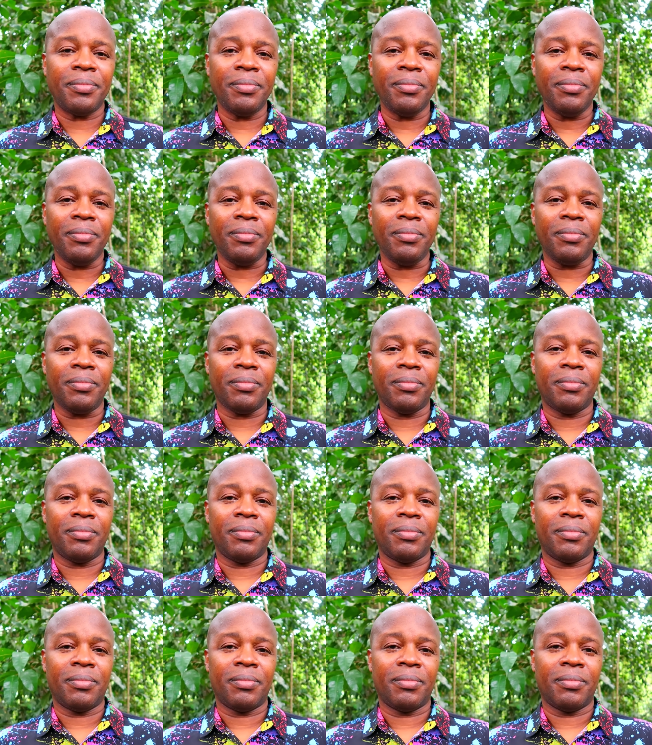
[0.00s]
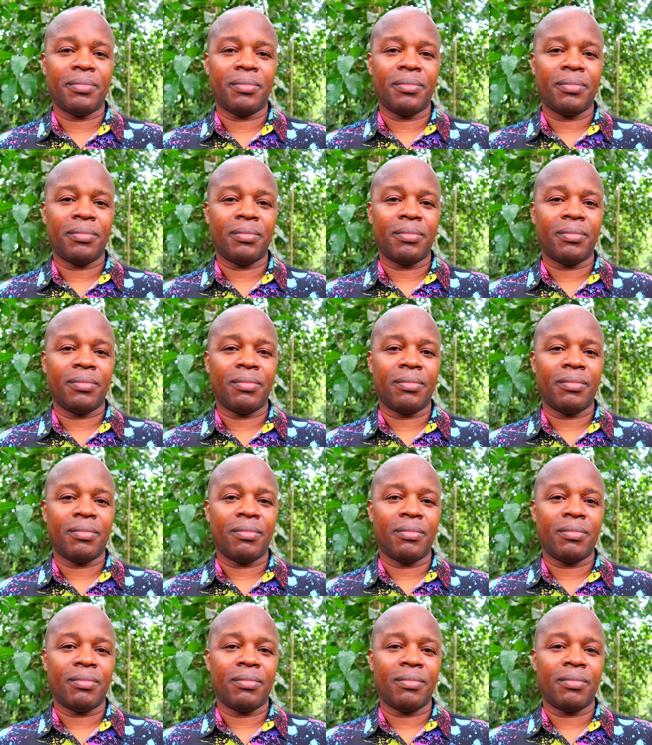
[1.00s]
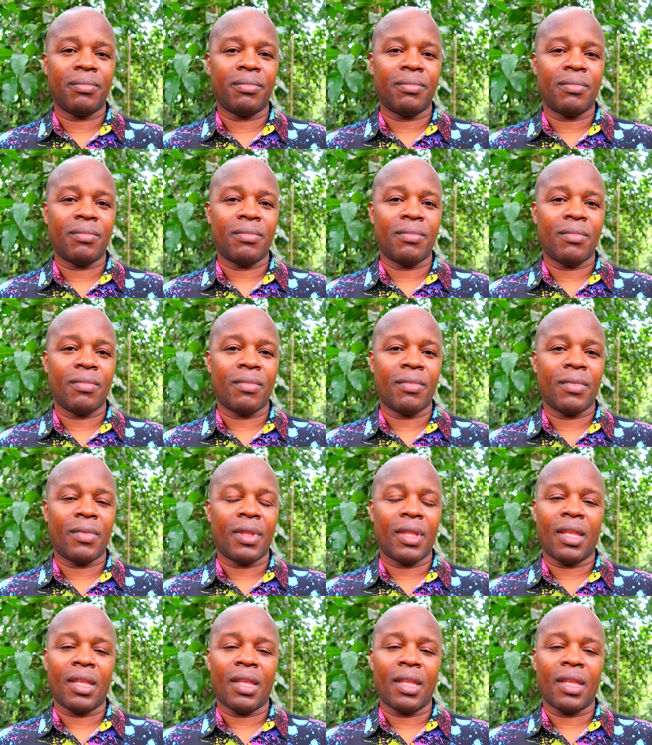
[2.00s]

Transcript: (silence)